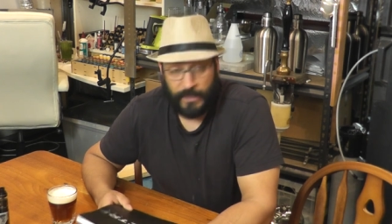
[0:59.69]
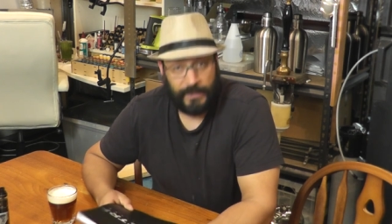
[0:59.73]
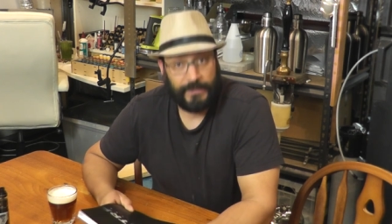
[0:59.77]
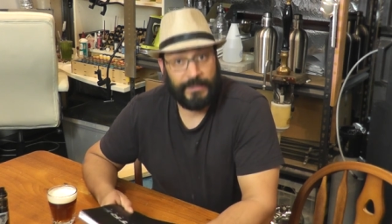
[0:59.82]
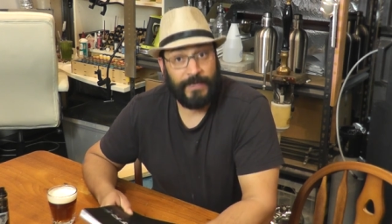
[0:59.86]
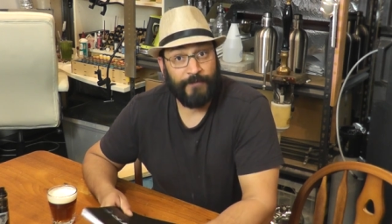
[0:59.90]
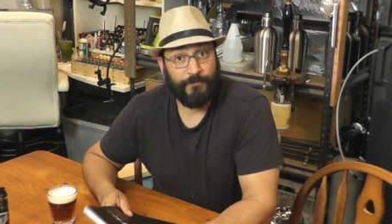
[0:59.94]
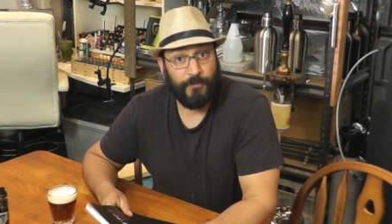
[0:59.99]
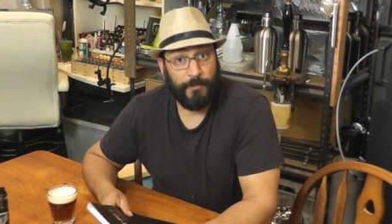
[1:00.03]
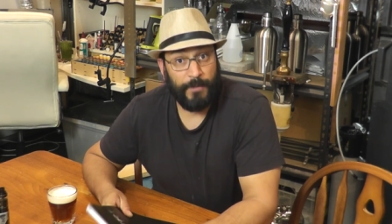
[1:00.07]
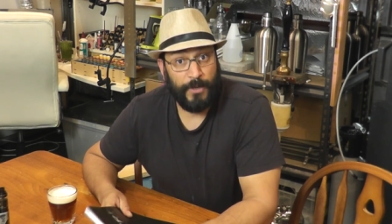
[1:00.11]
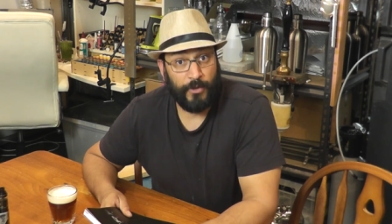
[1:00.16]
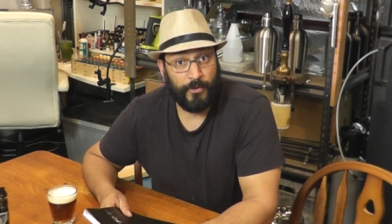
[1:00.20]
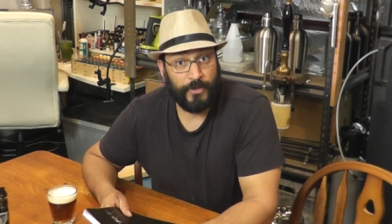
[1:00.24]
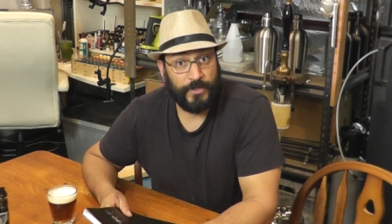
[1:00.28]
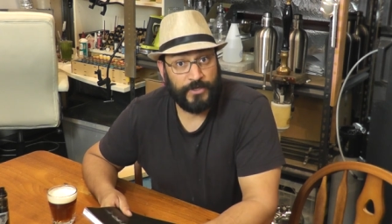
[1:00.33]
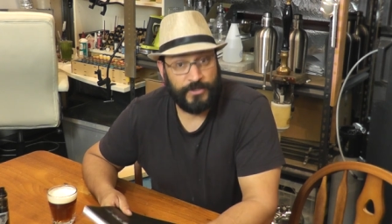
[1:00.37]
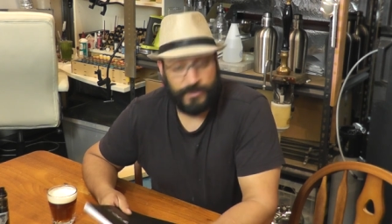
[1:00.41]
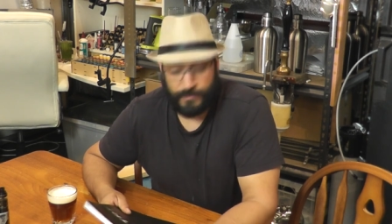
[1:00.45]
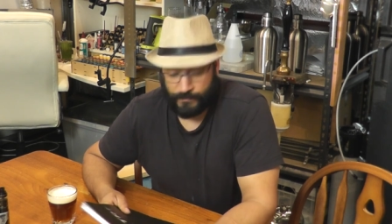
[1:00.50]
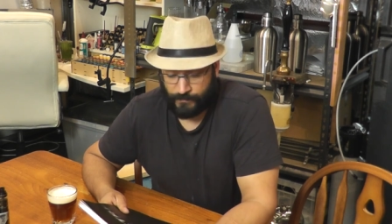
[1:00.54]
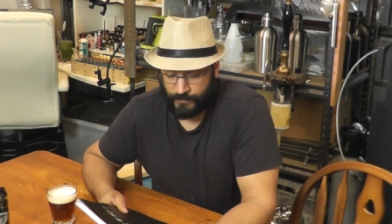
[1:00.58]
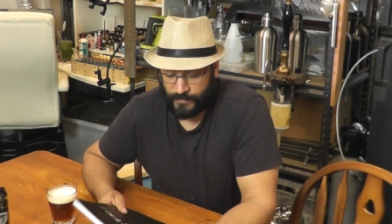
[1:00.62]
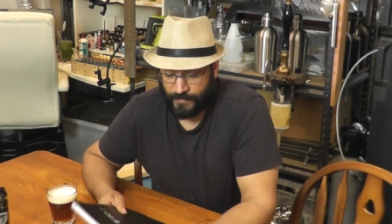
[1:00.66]
Love your
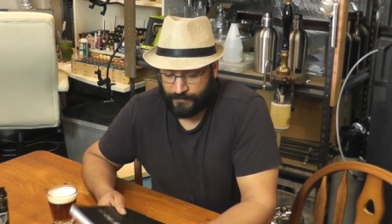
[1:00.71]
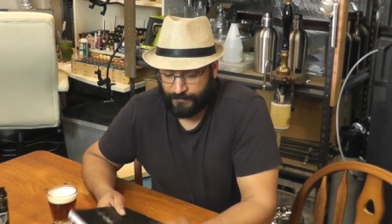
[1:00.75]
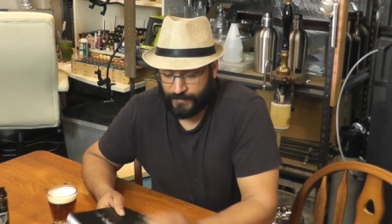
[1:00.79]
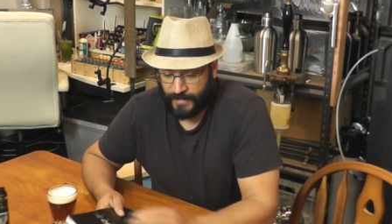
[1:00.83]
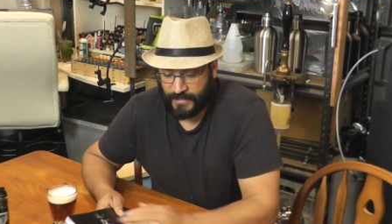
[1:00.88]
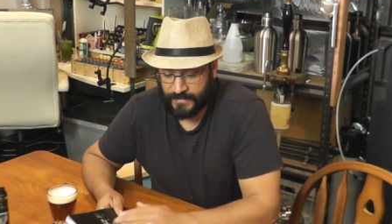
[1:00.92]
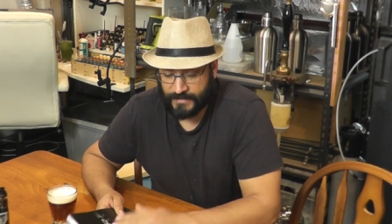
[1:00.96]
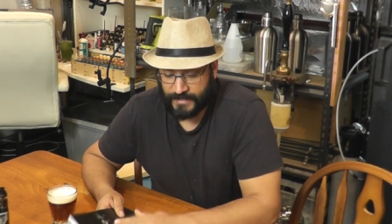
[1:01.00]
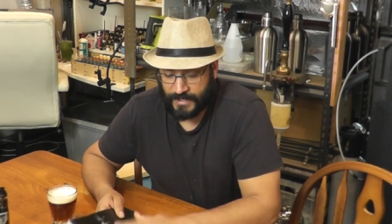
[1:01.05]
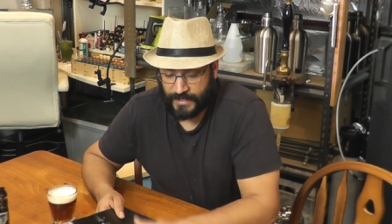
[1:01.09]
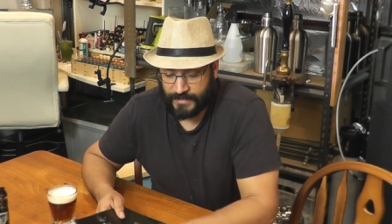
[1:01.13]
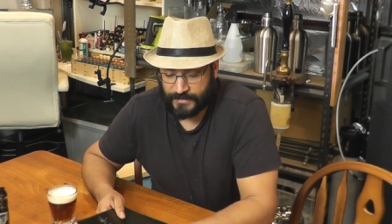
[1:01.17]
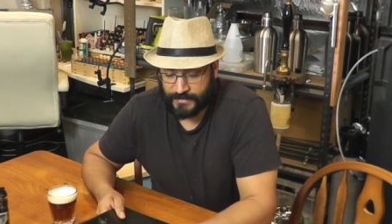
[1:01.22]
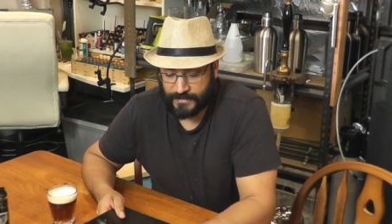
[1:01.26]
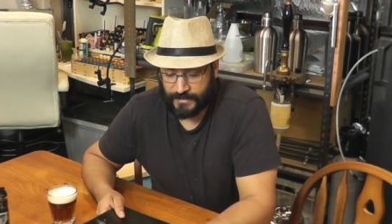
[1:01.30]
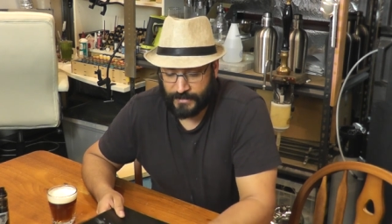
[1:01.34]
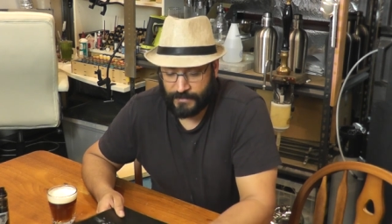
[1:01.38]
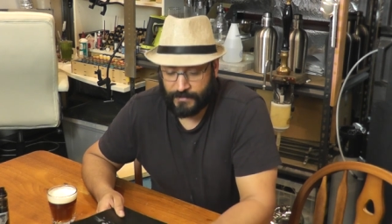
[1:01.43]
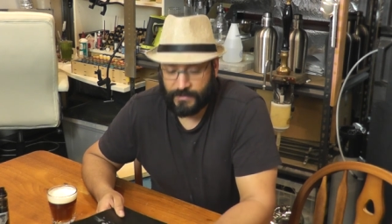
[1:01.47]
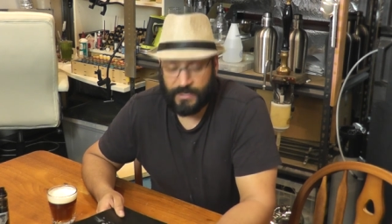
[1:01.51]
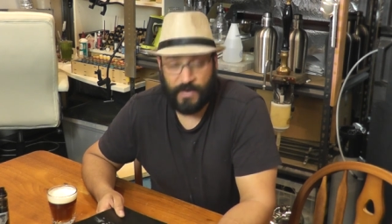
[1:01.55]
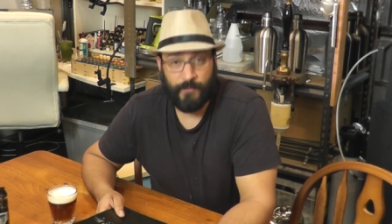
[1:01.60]
buildings, they're fantastic.